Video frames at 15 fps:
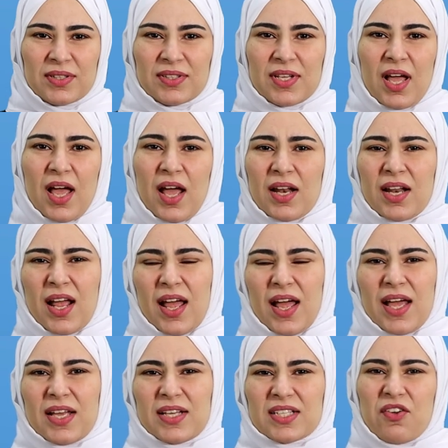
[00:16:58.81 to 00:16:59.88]
In this
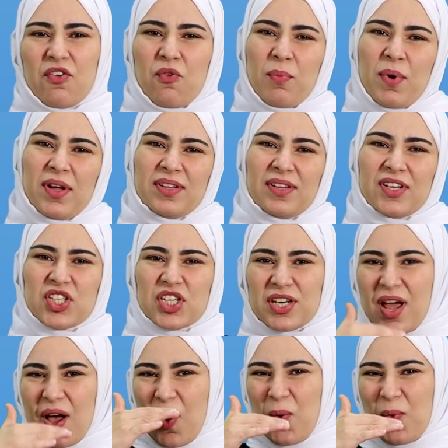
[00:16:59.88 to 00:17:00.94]
episode, we